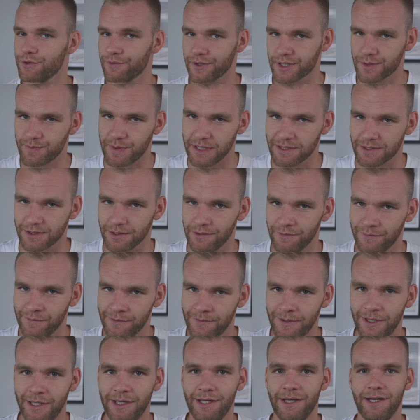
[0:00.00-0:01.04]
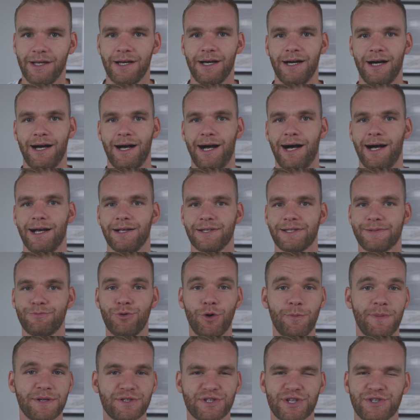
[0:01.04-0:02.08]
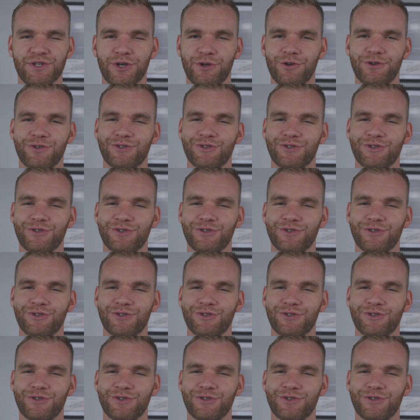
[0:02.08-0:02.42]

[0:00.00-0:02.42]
expensive. Small business owners